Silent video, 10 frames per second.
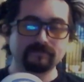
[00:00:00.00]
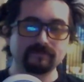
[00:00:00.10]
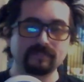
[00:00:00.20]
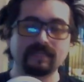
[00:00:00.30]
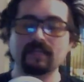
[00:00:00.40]

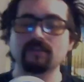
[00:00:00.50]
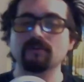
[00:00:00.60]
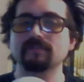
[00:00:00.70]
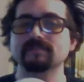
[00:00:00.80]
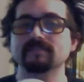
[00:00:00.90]
And I know
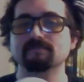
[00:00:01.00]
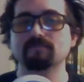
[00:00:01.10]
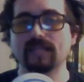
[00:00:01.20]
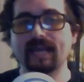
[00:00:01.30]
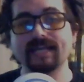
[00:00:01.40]
this is
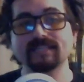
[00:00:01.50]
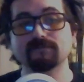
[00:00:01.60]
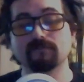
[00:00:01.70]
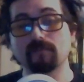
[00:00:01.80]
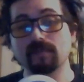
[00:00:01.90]

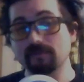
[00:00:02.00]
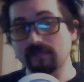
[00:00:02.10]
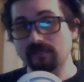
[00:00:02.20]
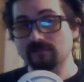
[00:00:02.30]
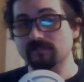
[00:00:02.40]
blasphemy, but
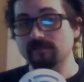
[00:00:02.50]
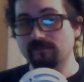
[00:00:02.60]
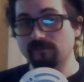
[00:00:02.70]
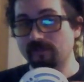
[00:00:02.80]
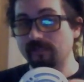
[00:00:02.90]
here's the
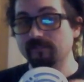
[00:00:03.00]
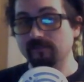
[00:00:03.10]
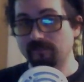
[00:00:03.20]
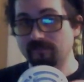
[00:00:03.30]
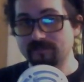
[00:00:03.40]
dirty
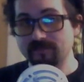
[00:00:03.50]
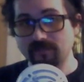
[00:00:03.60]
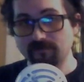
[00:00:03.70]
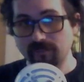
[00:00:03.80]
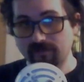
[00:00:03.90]
little
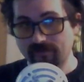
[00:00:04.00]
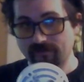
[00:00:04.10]
secret.